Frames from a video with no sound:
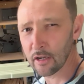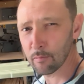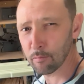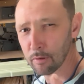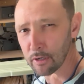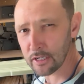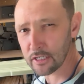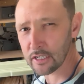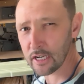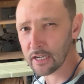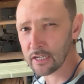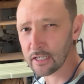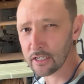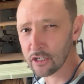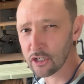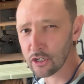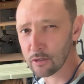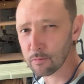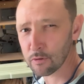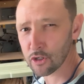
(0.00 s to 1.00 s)
please like
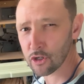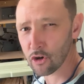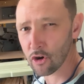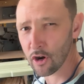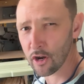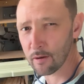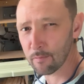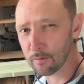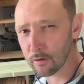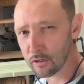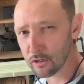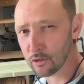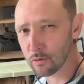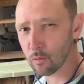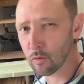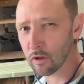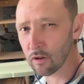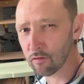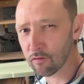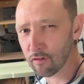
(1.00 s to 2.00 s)
and subscribe because you
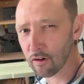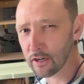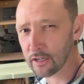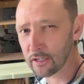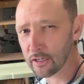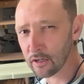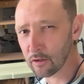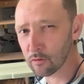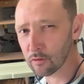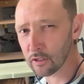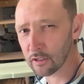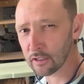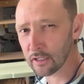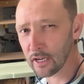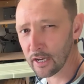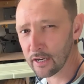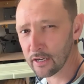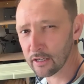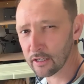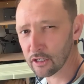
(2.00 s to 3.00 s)
will find out at the
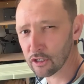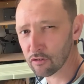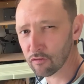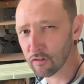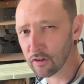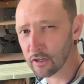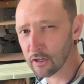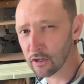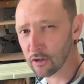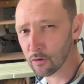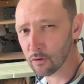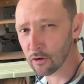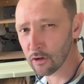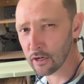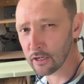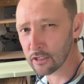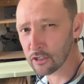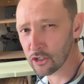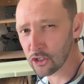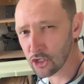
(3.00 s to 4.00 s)
end of this video, all
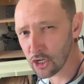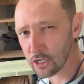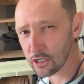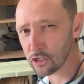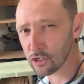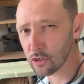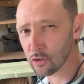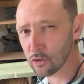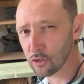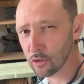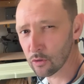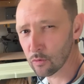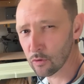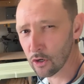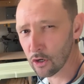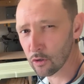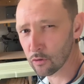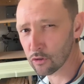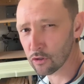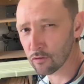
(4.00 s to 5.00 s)
right, just so you
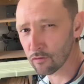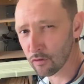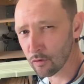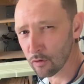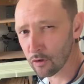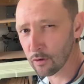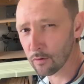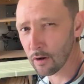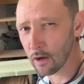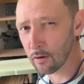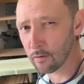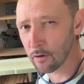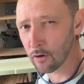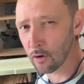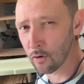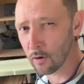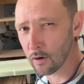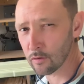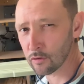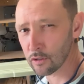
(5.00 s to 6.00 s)
know. So if you want to
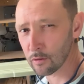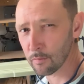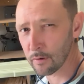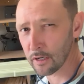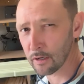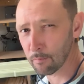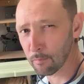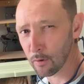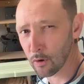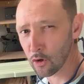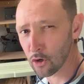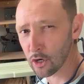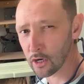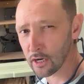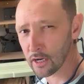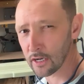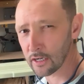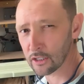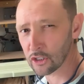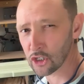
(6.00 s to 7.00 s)
know how to make Burger
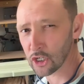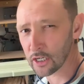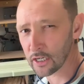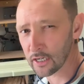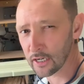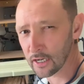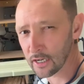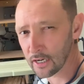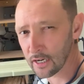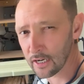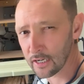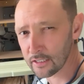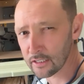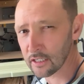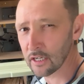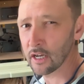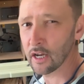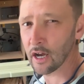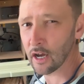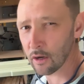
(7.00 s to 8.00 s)
King chicken nuggets,
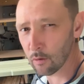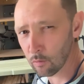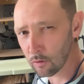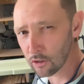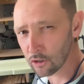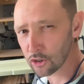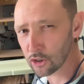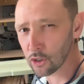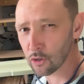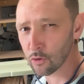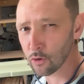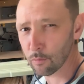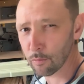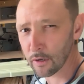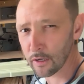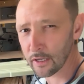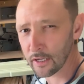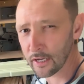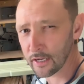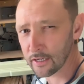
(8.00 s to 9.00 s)
I will show you
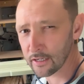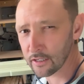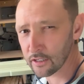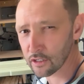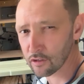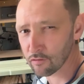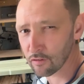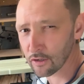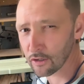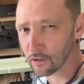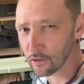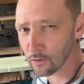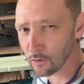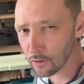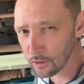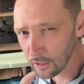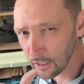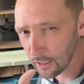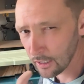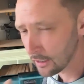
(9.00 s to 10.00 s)
by the end of this video,
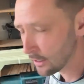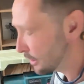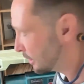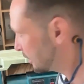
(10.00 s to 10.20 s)
okay?